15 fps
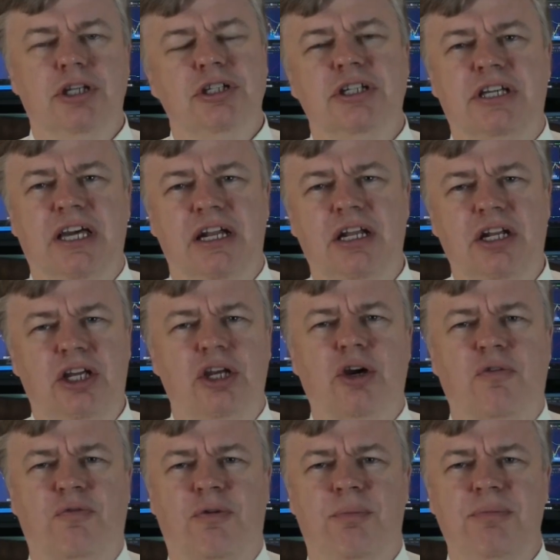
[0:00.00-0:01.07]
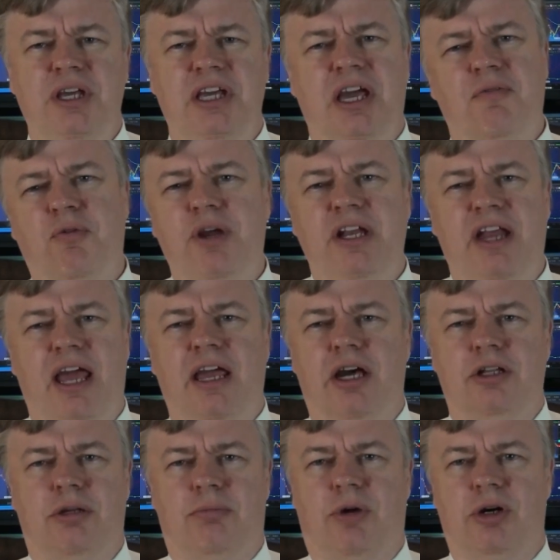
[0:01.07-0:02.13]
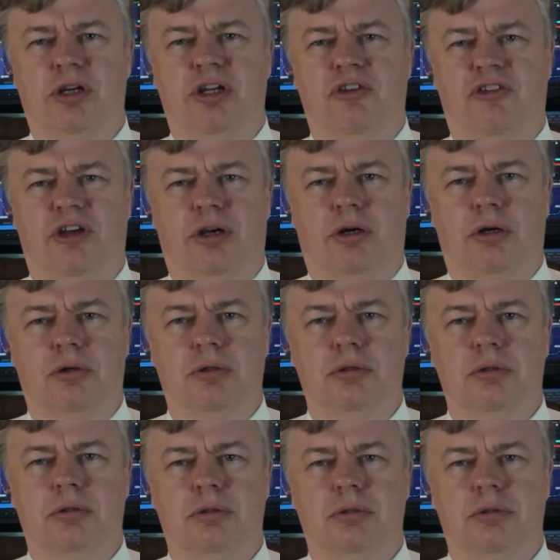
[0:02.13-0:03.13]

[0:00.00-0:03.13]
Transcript: You get it here from me every day on the market ticker